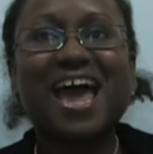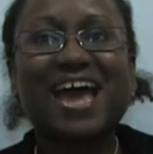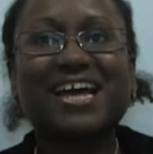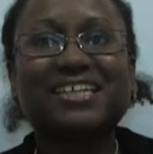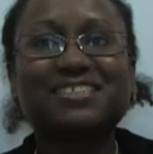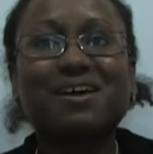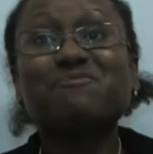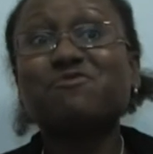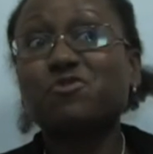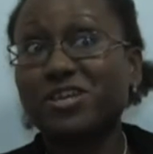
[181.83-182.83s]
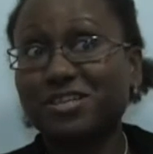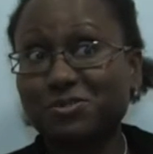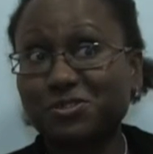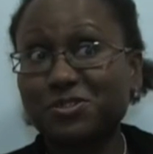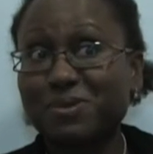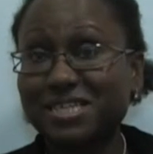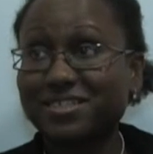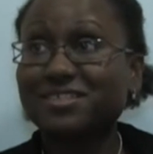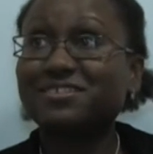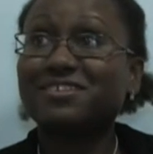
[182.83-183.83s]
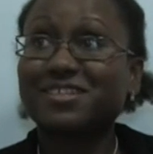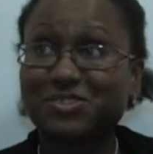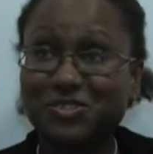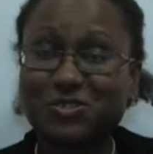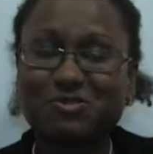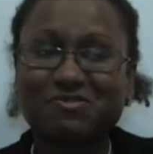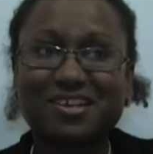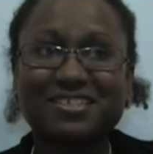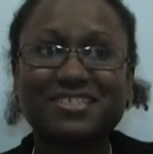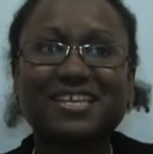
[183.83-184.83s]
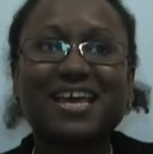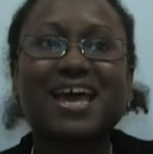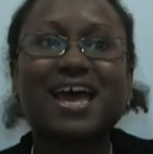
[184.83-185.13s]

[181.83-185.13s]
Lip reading: And I'm 4 years older than my sister. There's two of us.